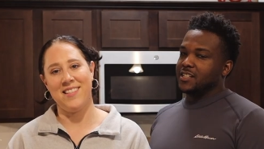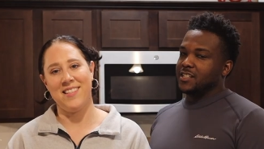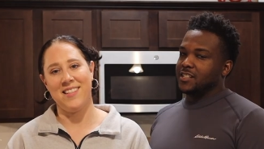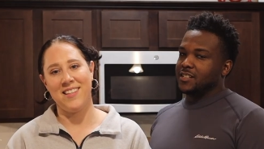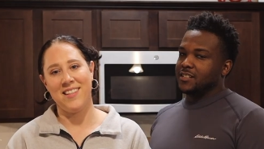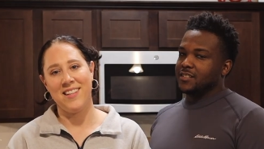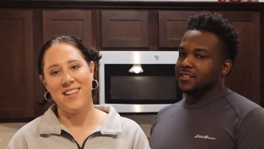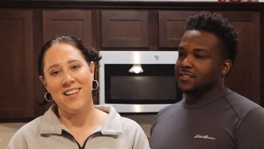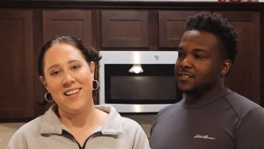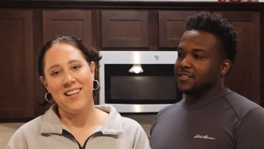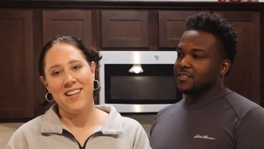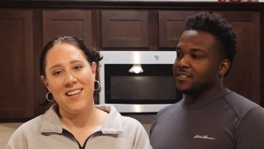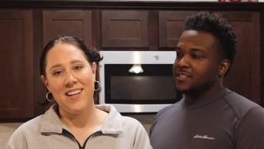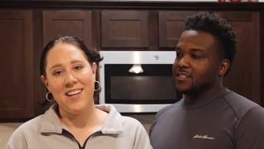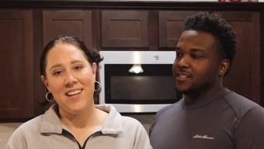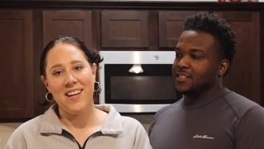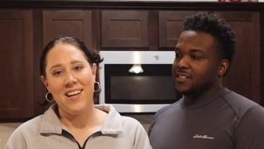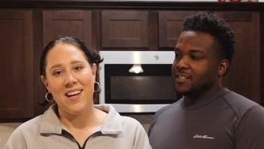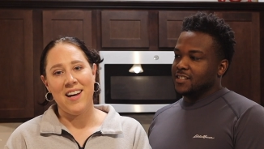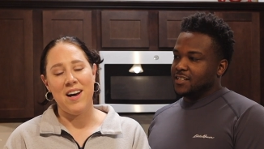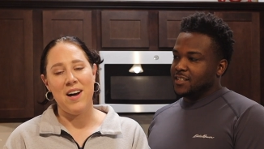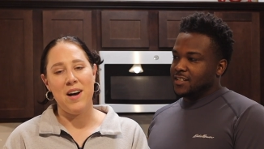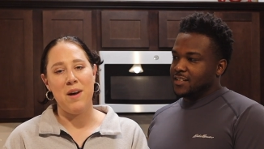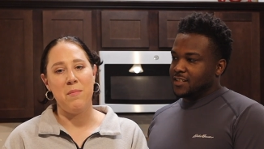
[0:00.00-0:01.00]
Speaker 1: needed.
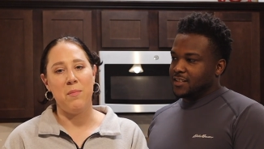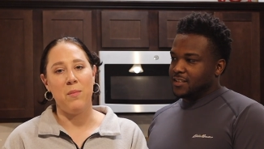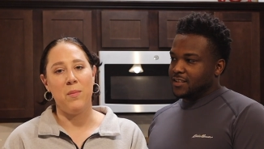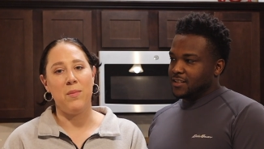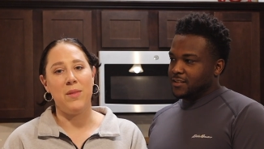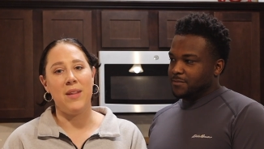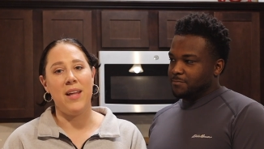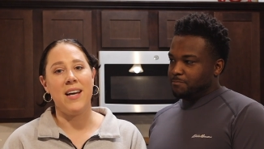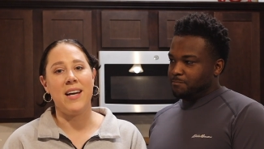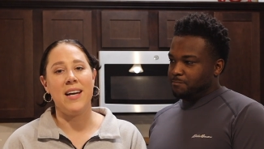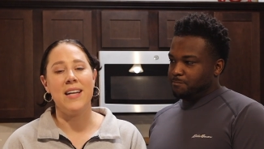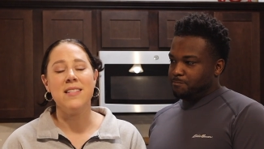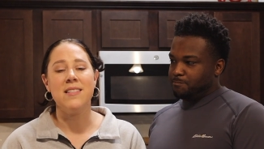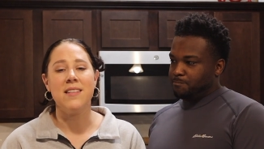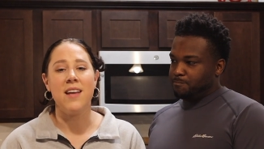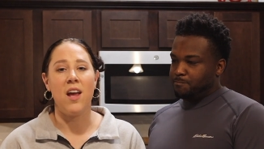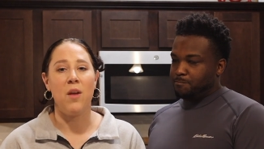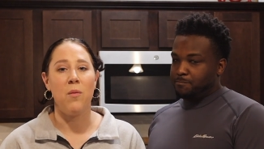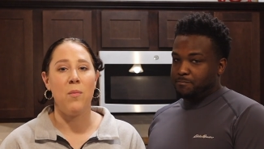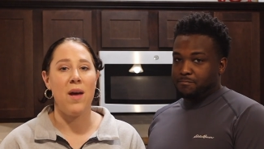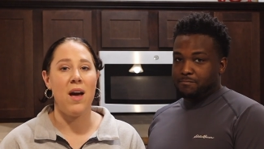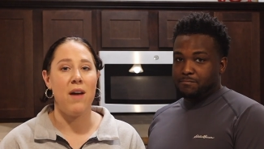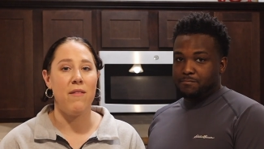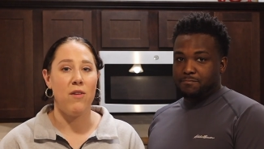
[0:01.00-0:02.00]
Um, like I
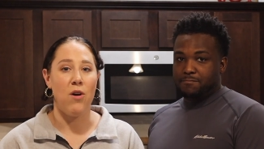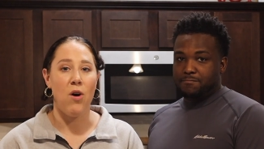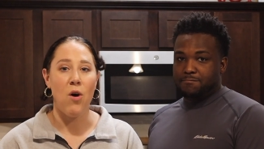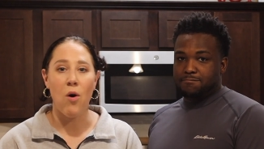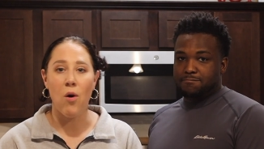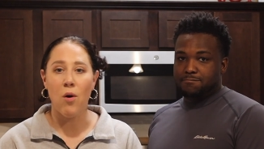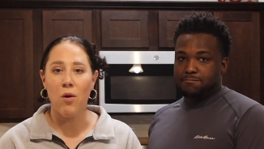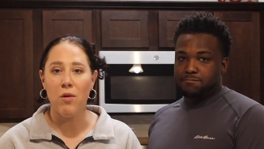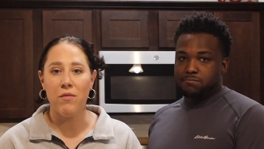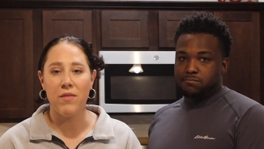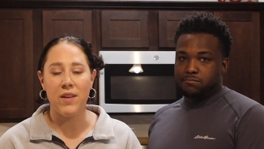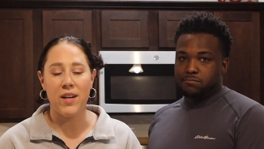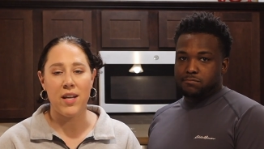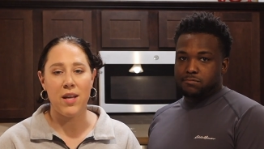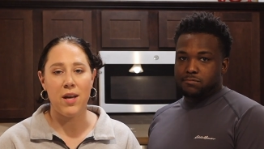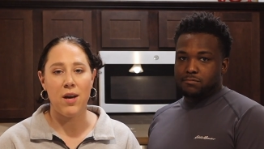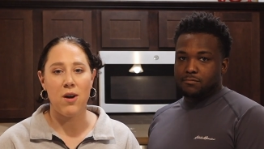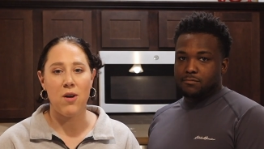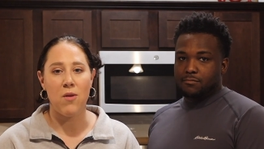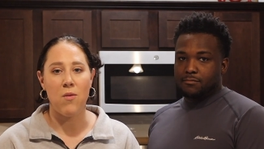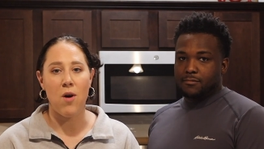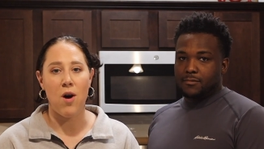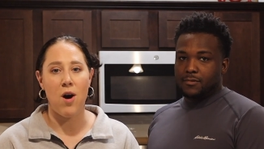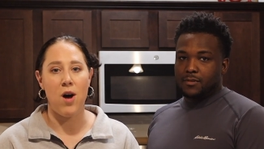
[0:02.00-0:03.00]
said, we have a whole
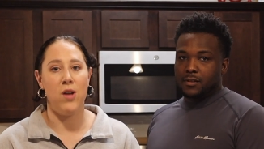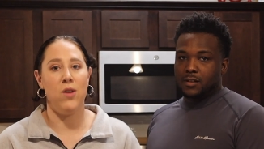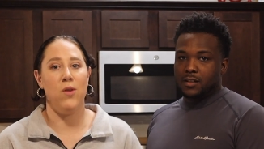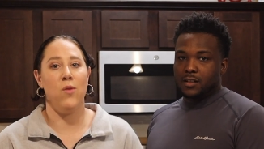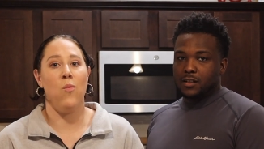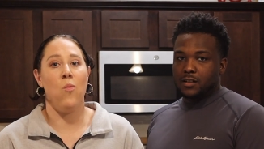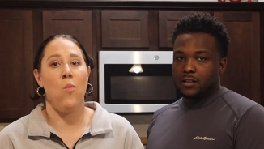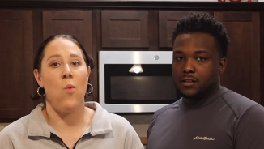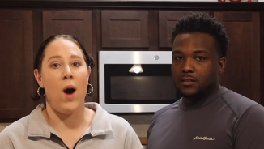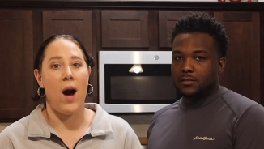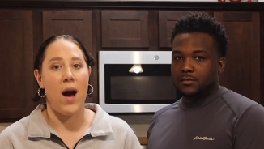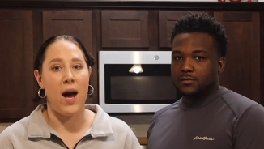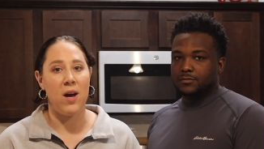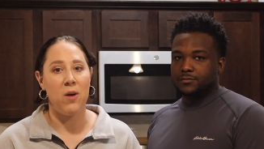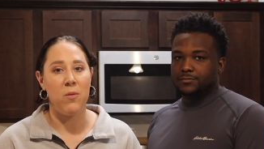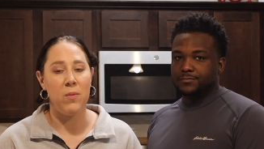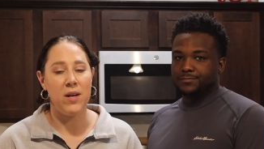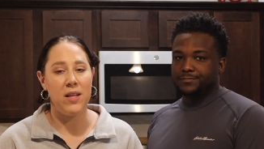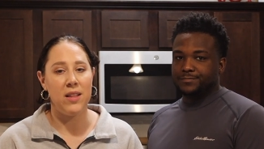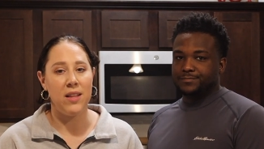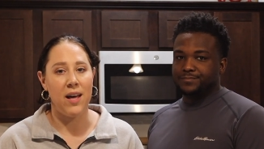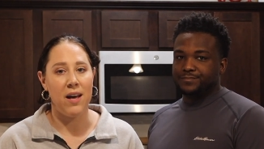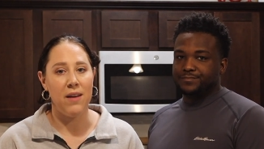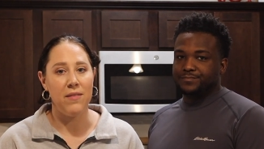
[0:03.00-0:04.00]
video on why
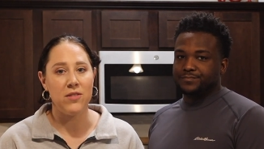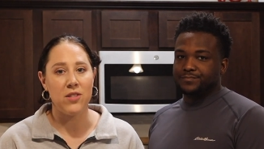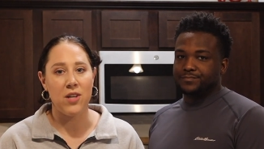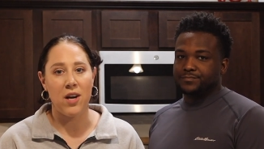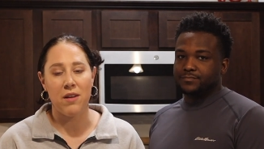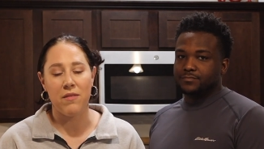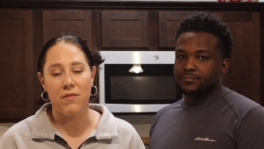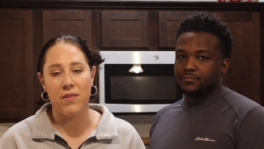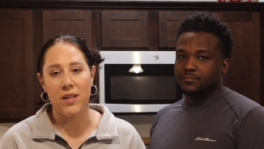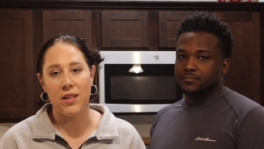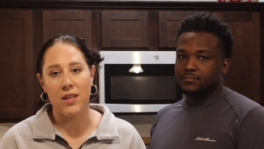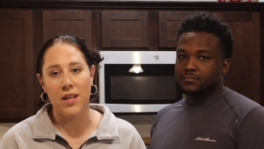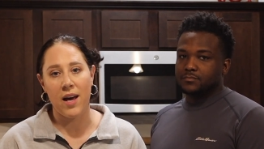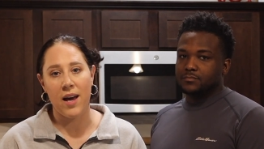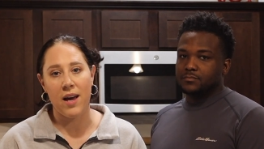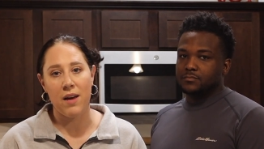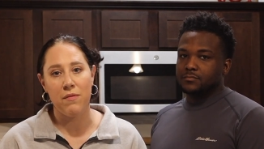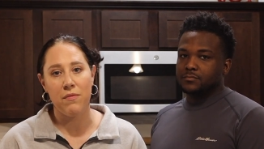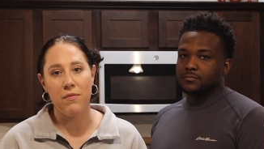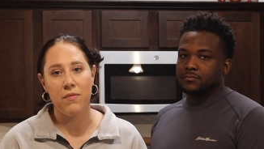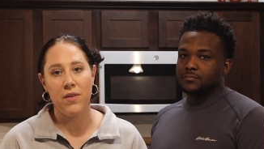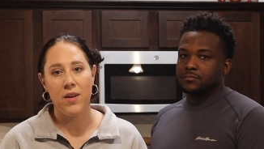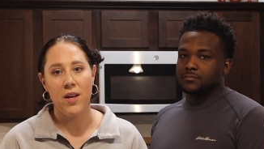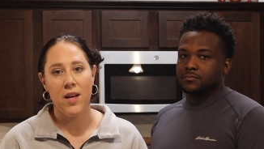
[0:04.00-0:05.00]
we left RV
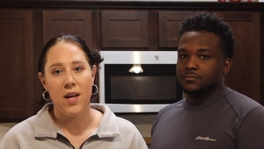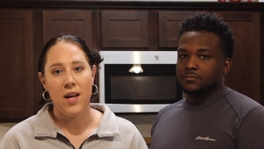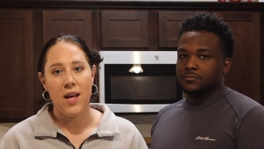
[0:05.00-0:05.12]
life